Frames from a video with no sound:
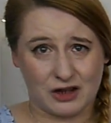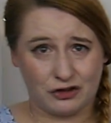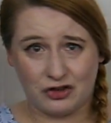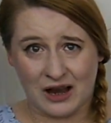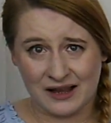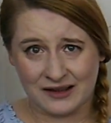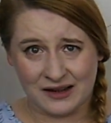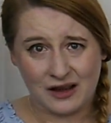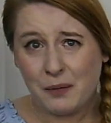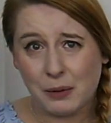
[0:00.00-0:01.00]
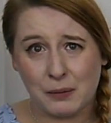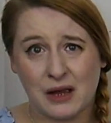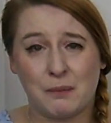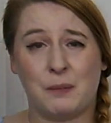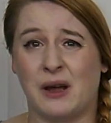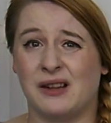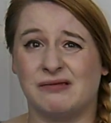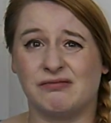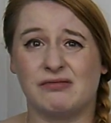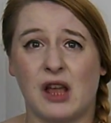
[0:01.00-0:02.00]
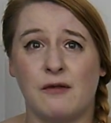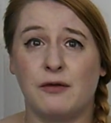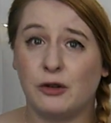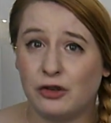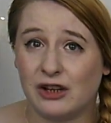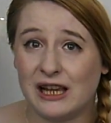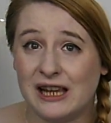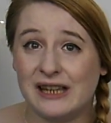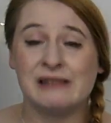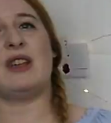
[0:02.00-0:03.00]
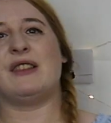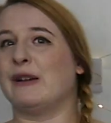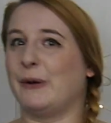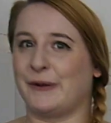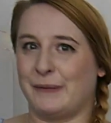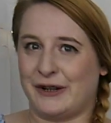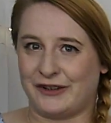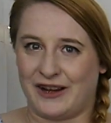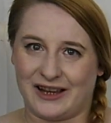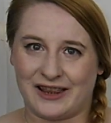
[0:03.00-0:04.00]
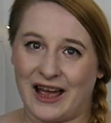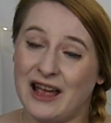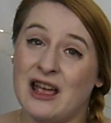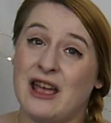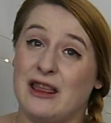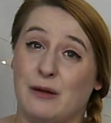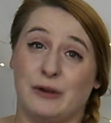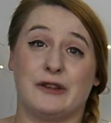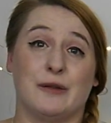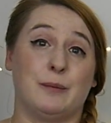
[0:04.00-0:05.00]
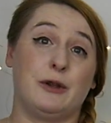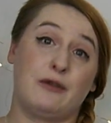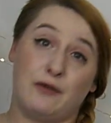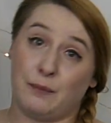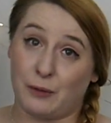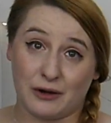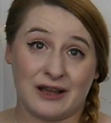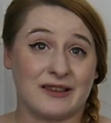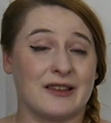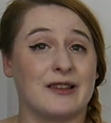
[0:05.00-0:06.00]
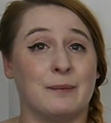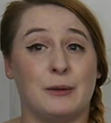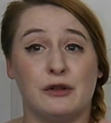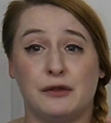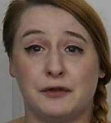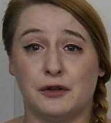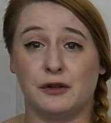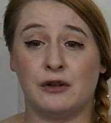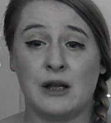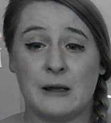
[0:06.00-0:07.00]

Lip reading: jazz it up a bit. But unfortunately there wasn't much like that. There were some beautiful bonnets, some beautiful